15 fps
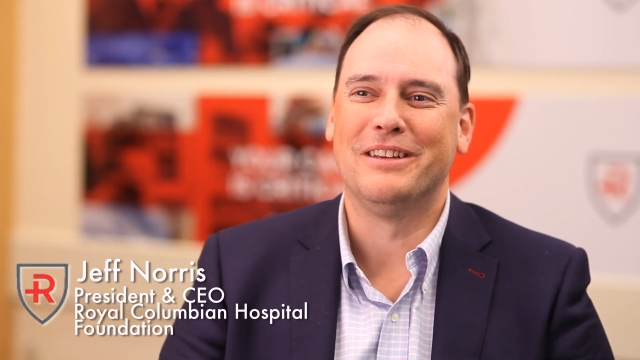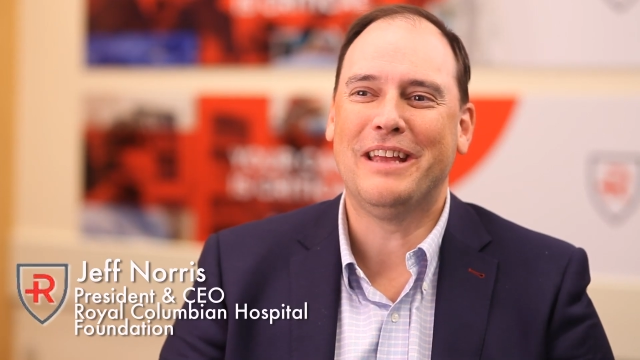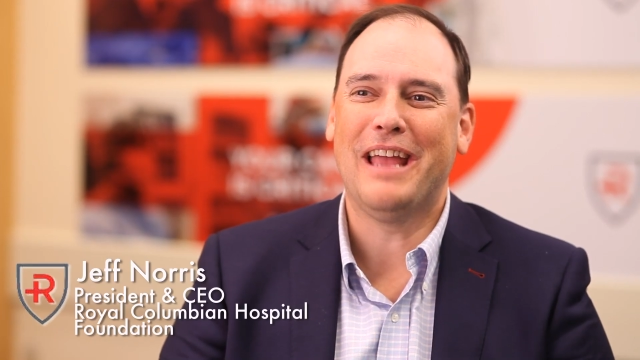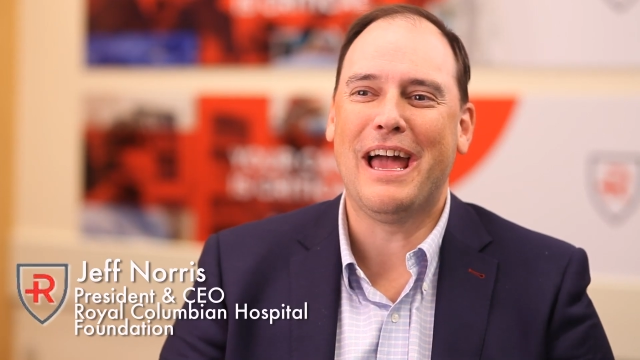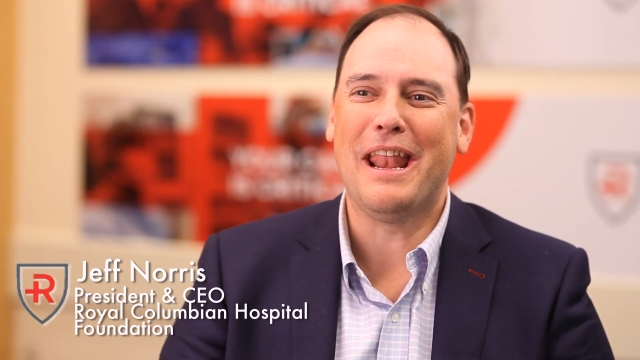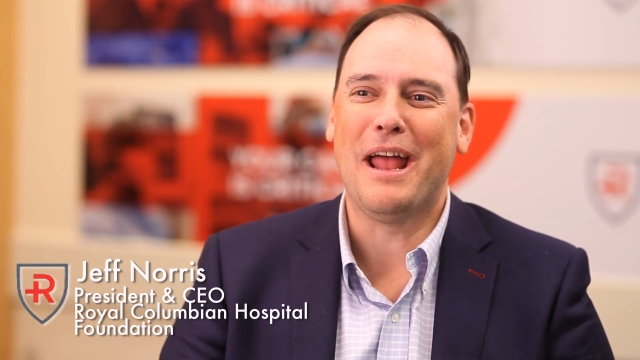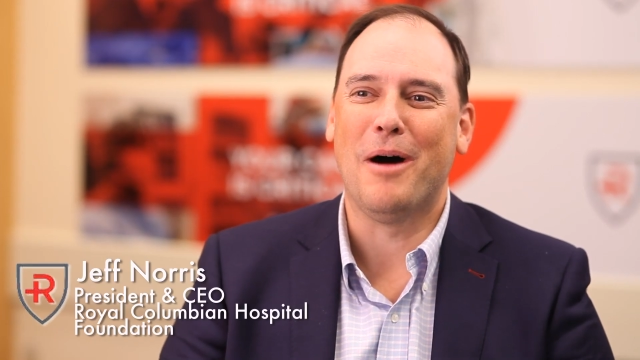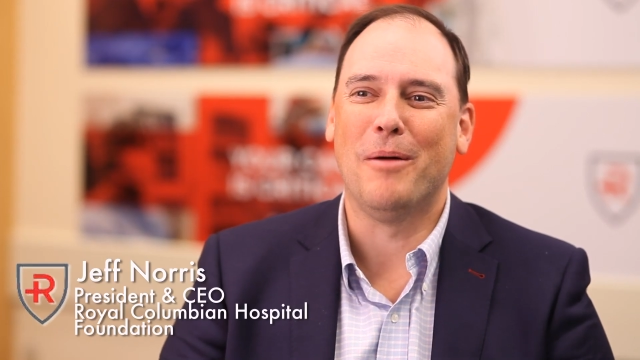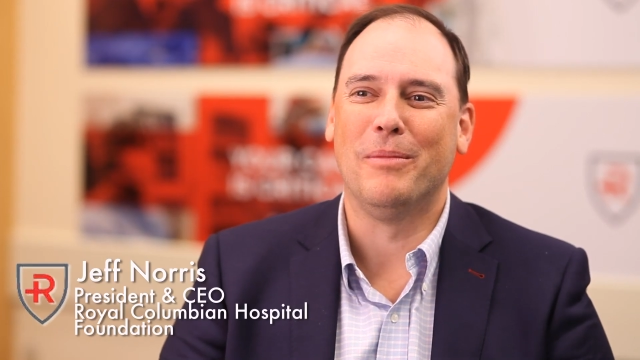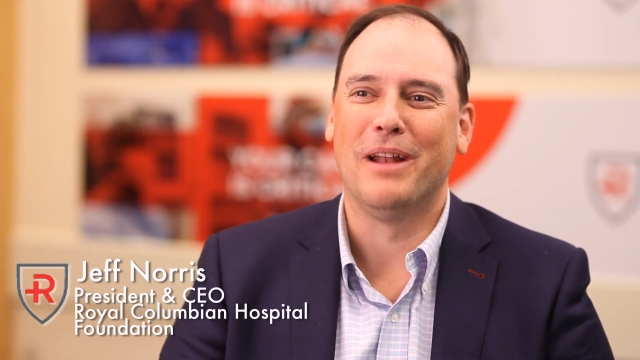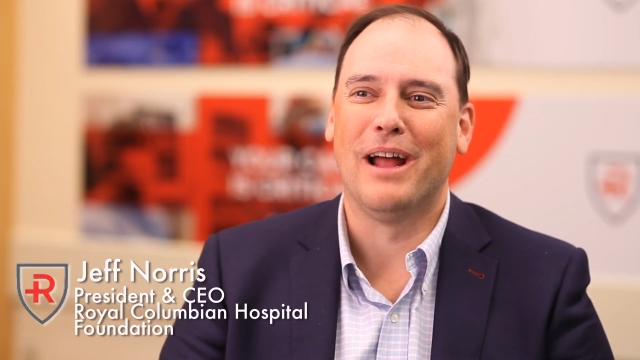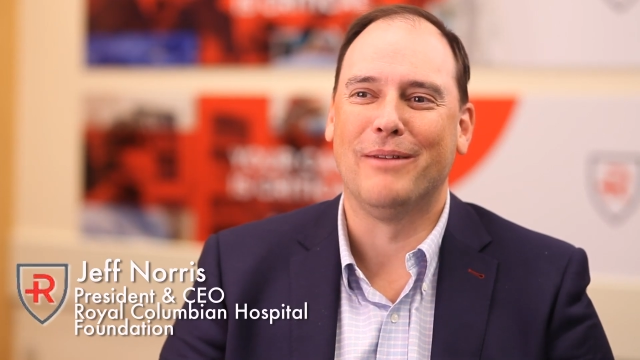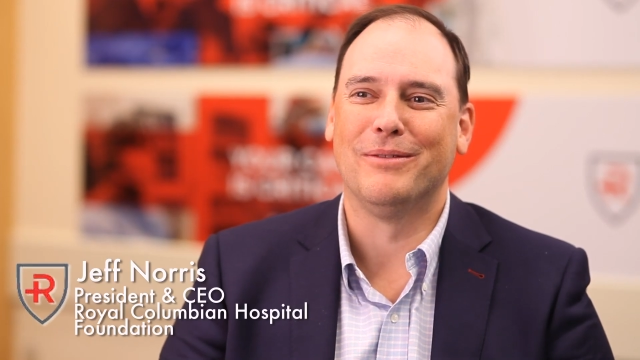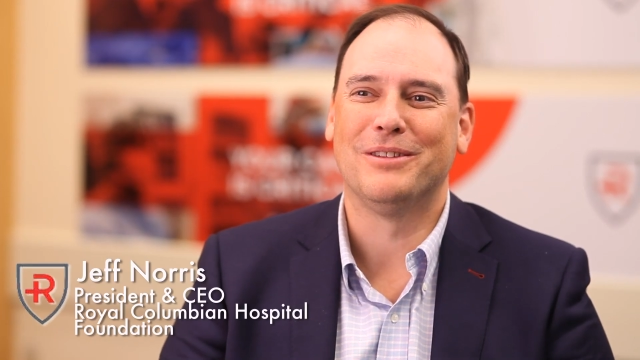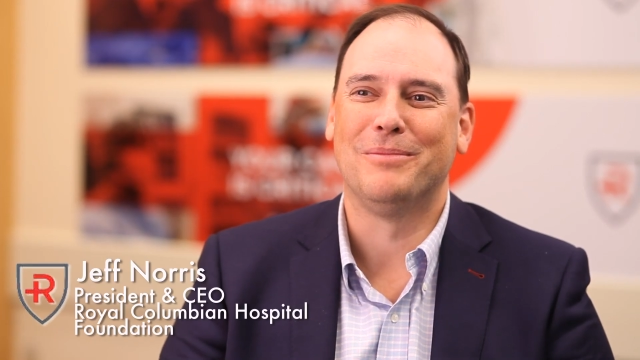you can't help
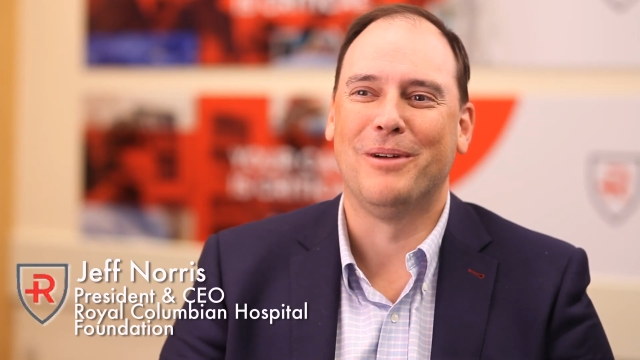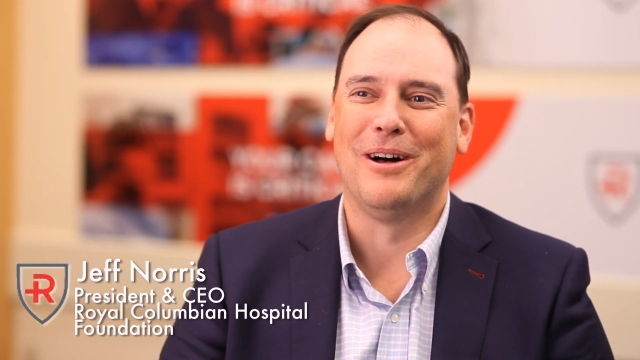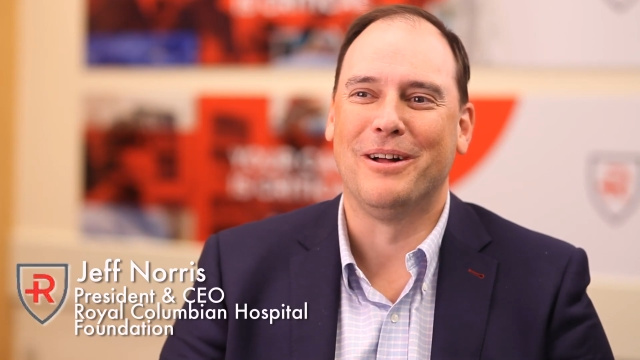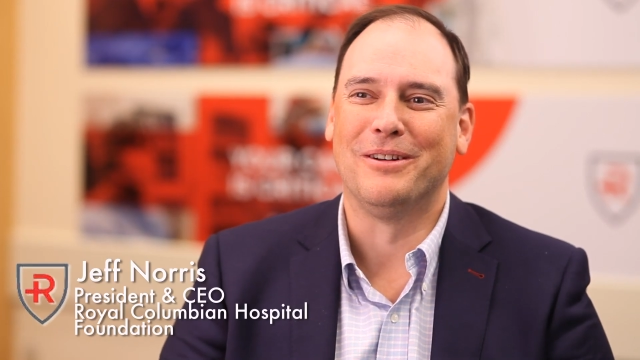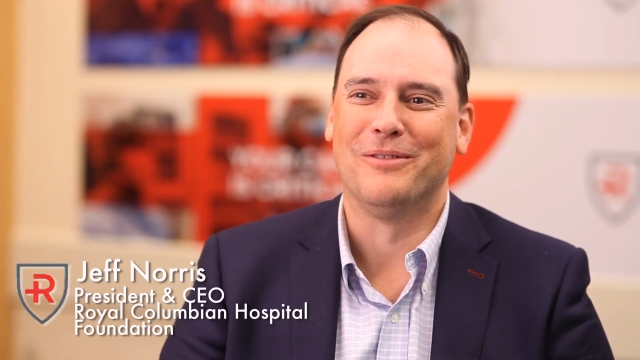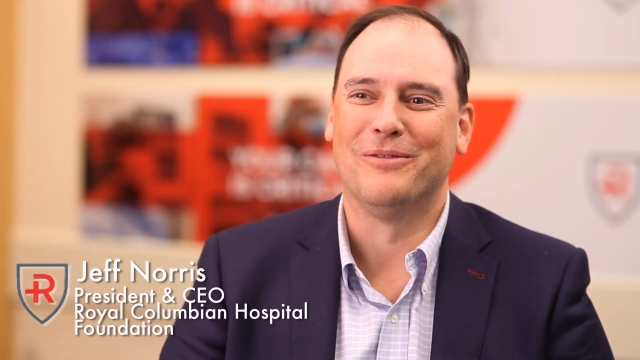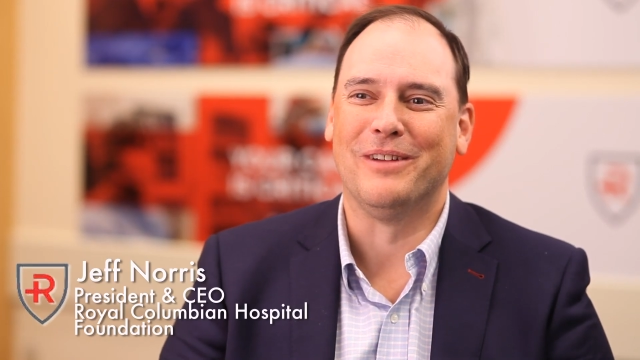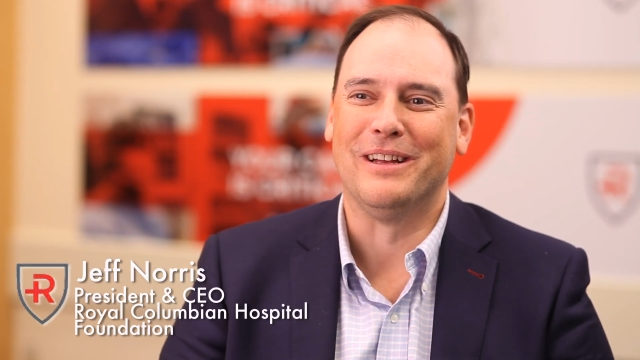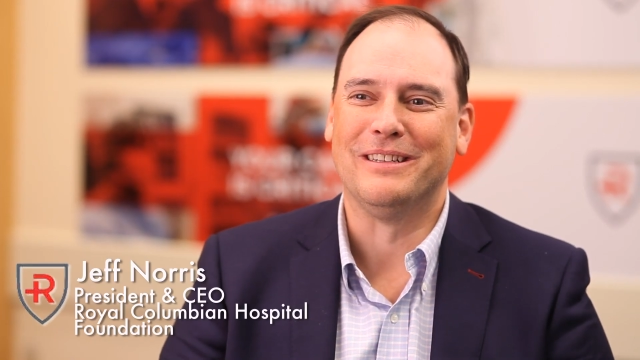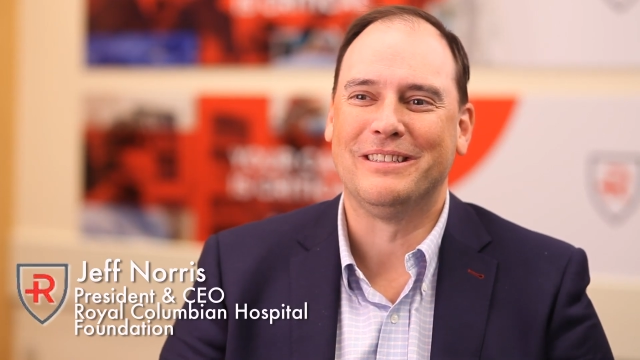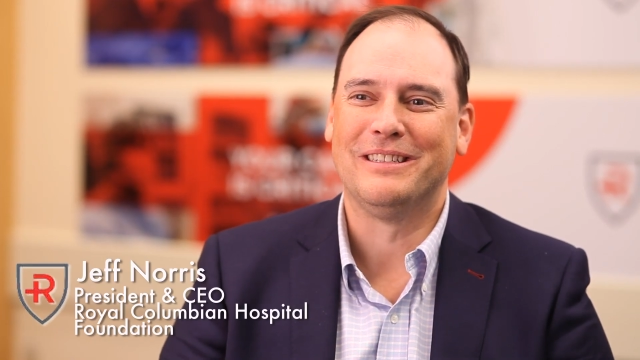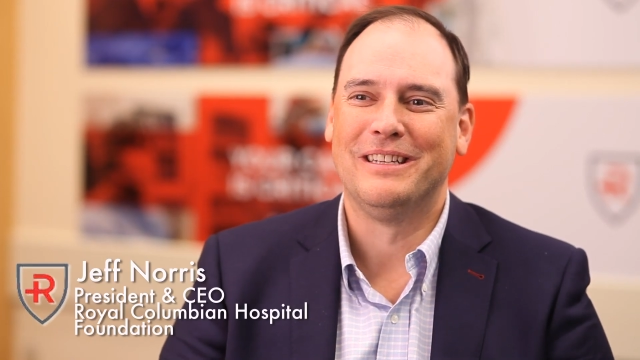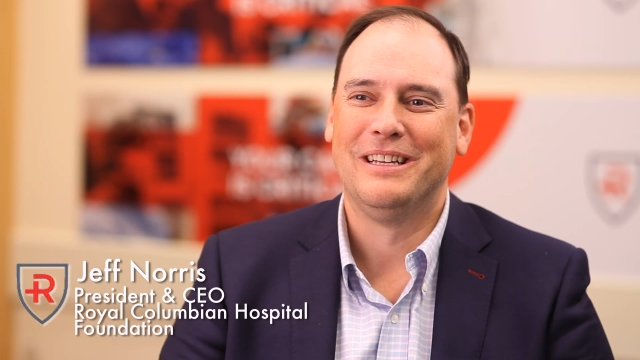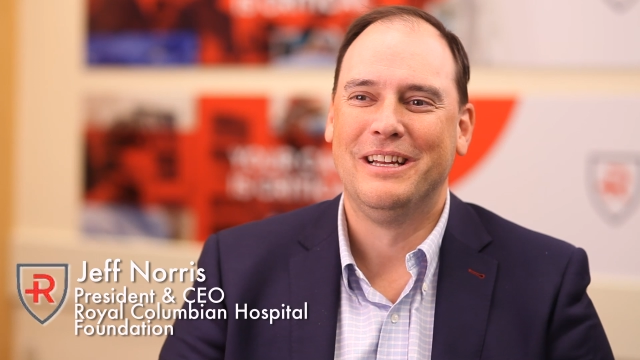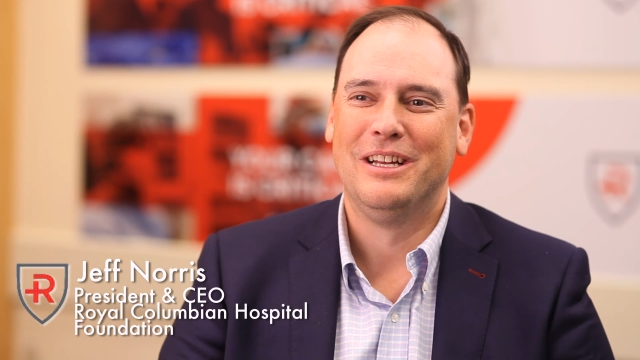but have a smile on your face.